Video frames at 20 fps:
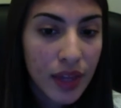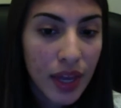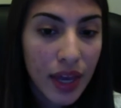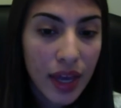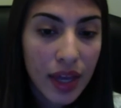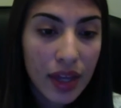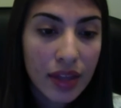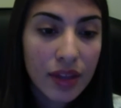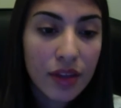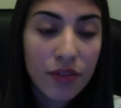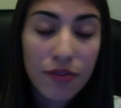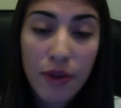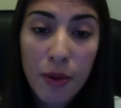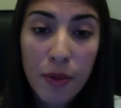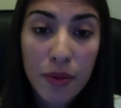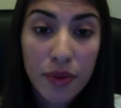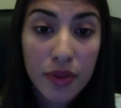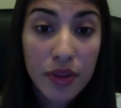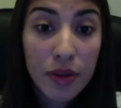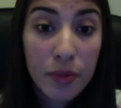and
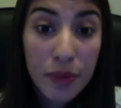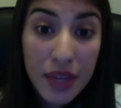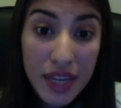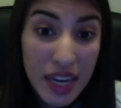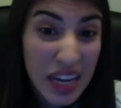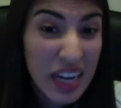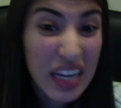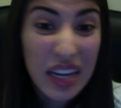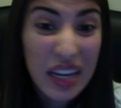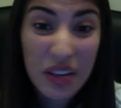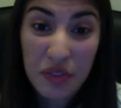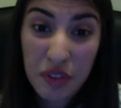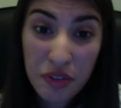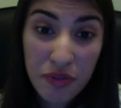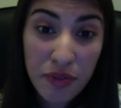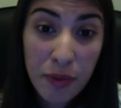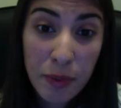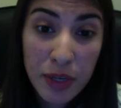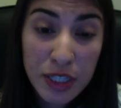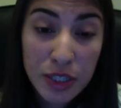the beginning of the
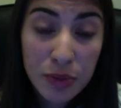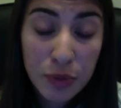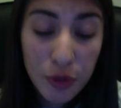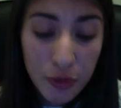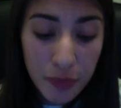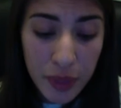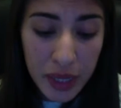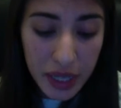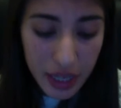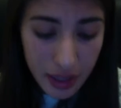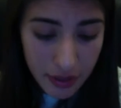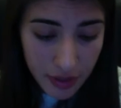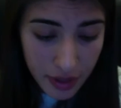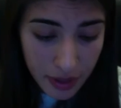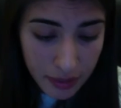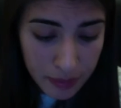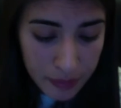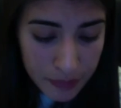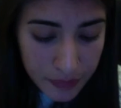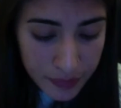feminist movement even,